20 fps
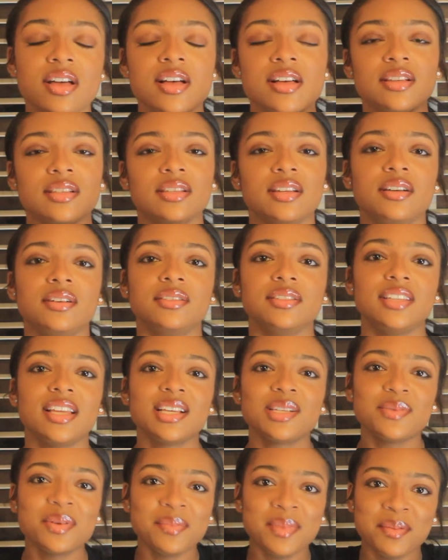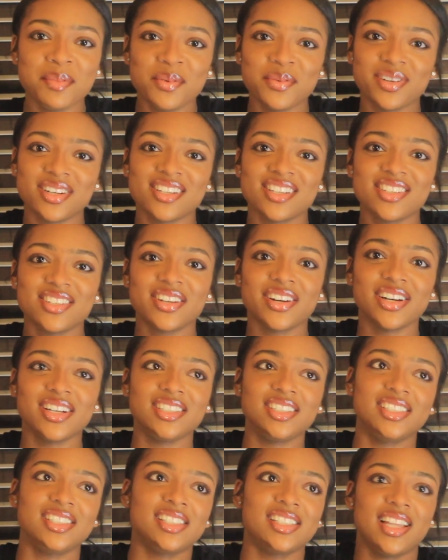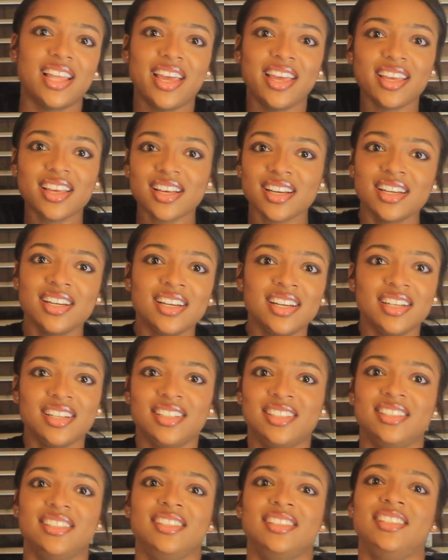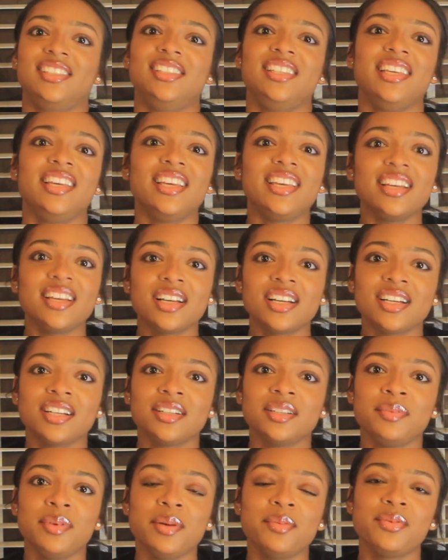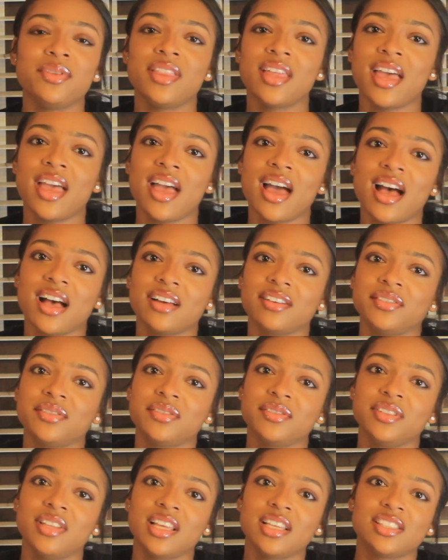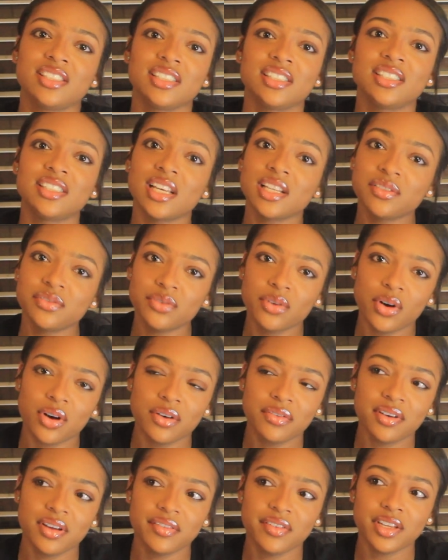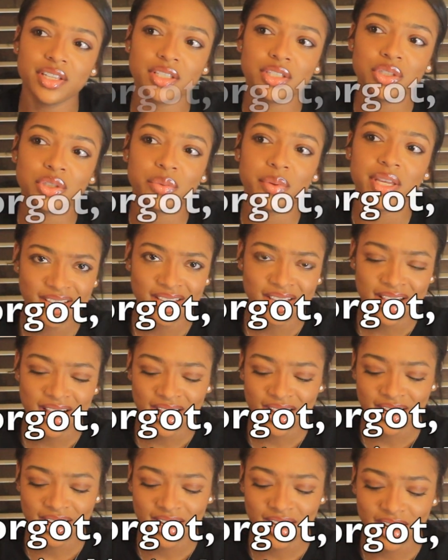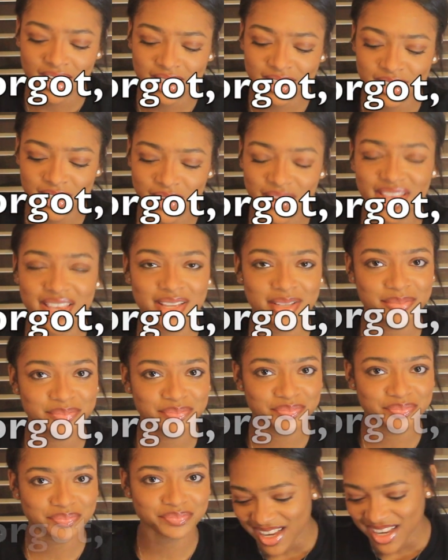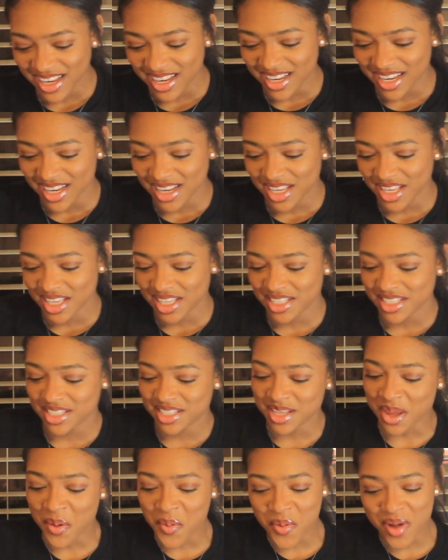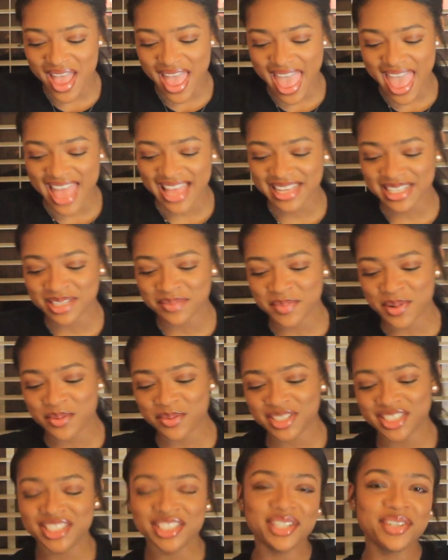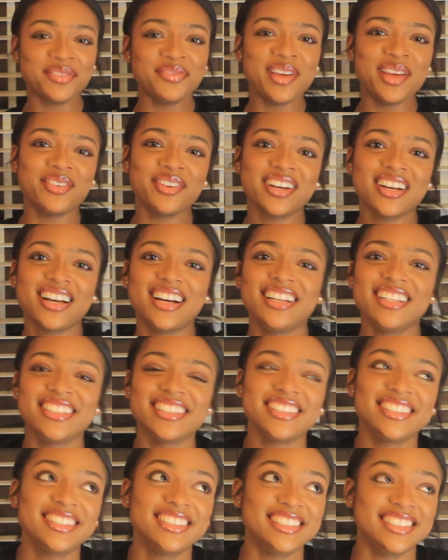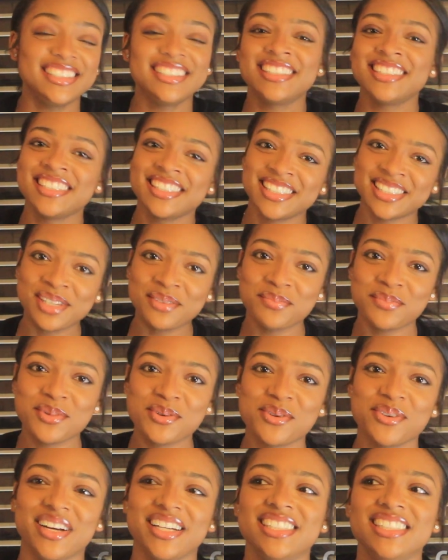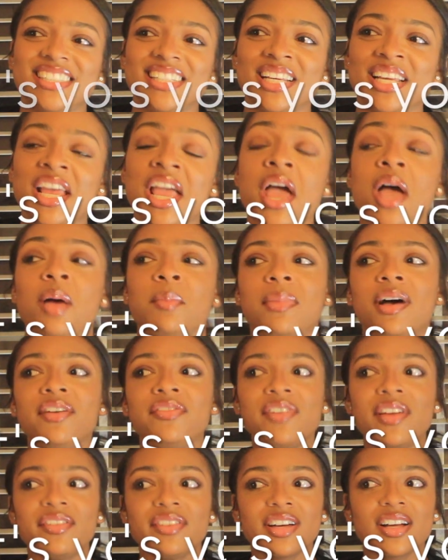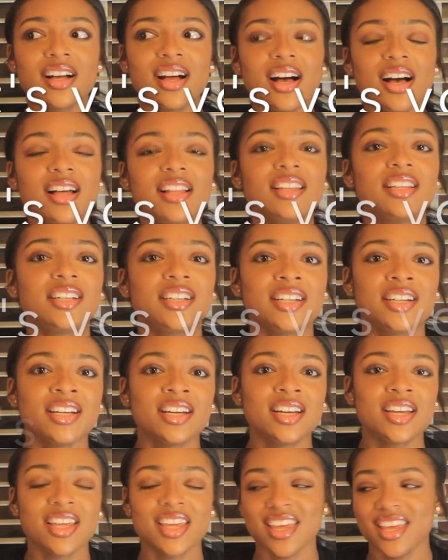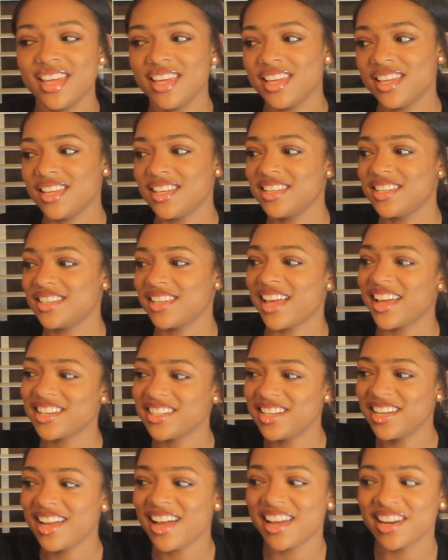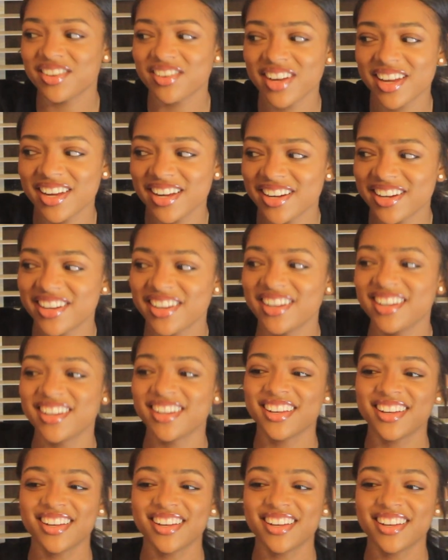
So that's what made me want to start, just like seeing people that's successful off of it do it. So yeah. Someone asked me, what's your favorite color? This is a simple question. My favorite color is, I actually got it right here,